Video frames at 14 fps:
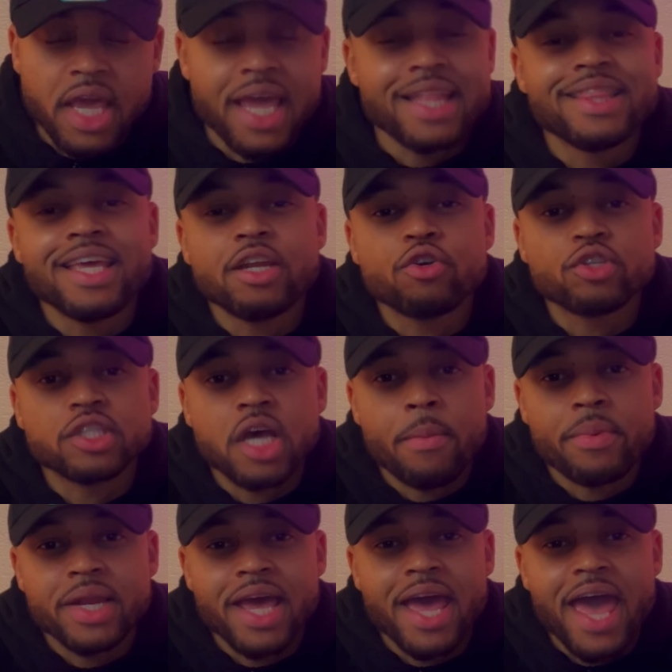And then on top
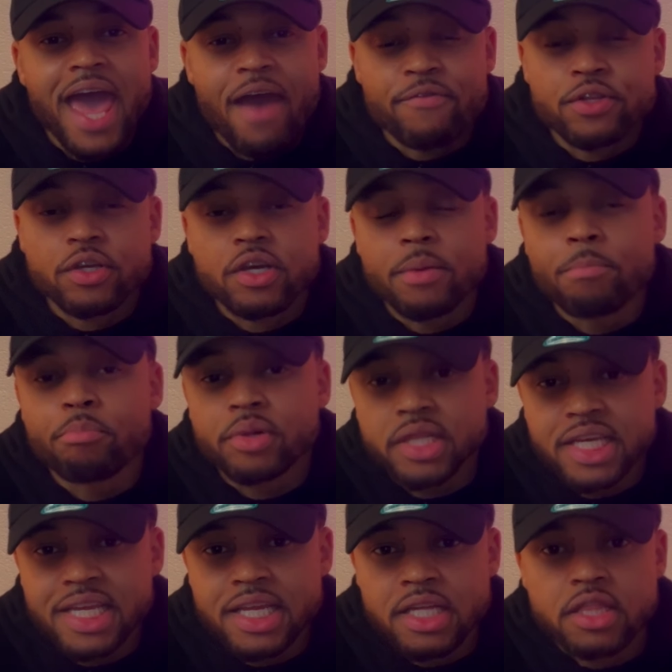of that, after
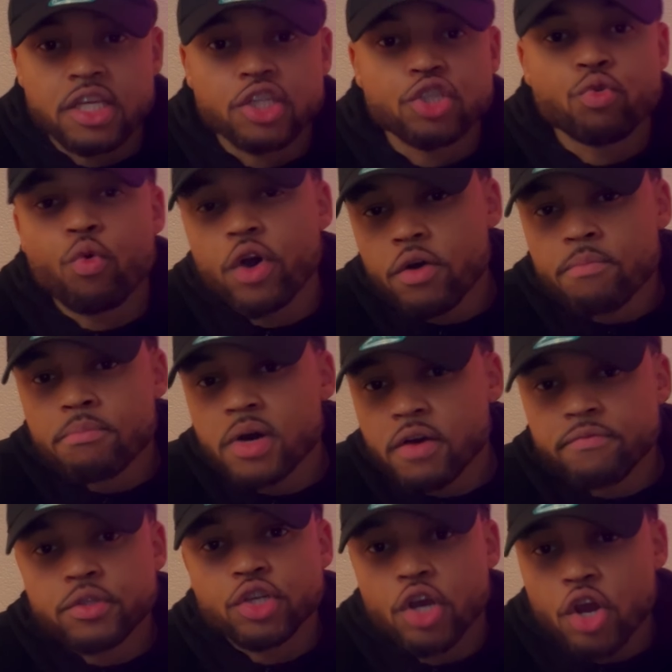completing the twelve
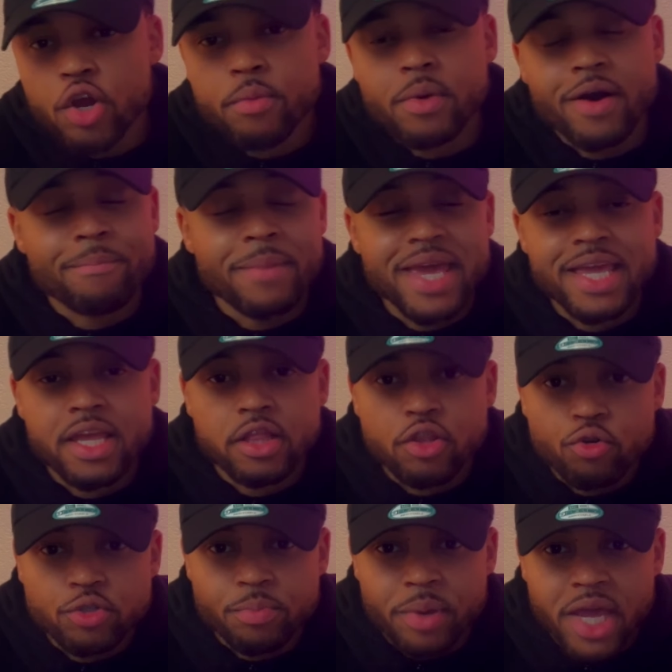month term of making
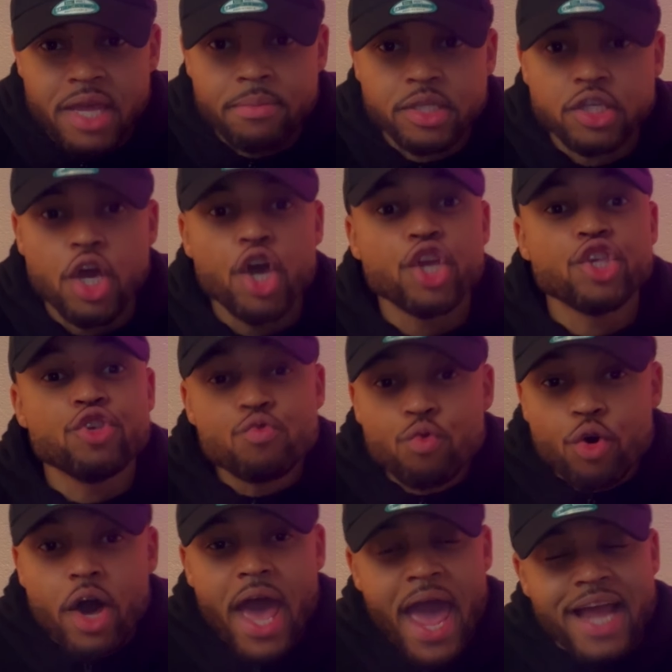those payments, you
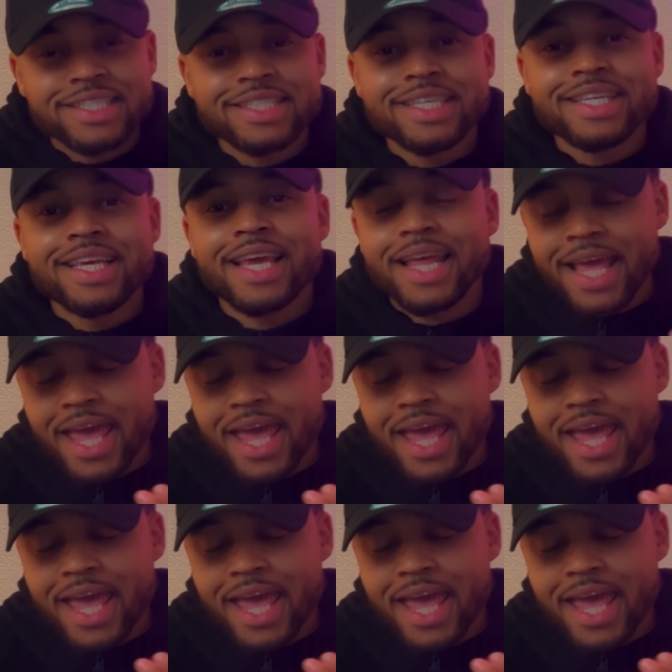will actually get